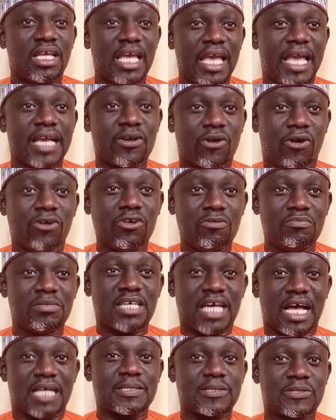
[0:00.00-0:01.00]

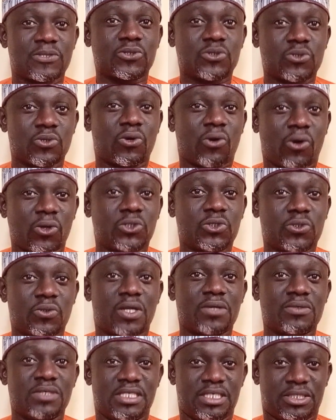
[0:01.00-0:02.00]
economic and
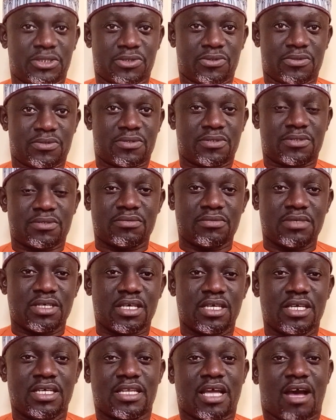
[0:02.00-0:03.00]
social-cultural relations.
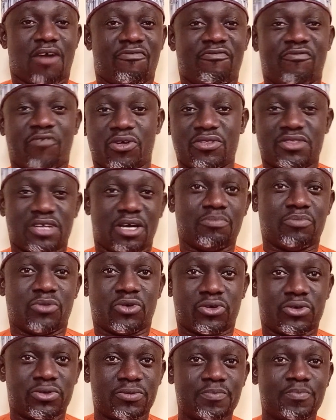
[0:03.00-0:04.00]
Now,
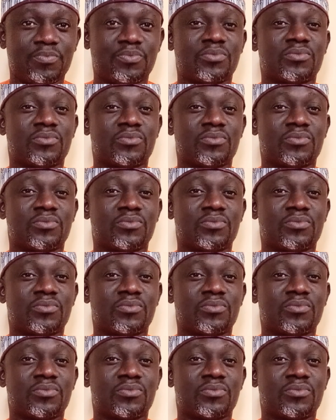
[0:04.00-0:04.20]
furthermore,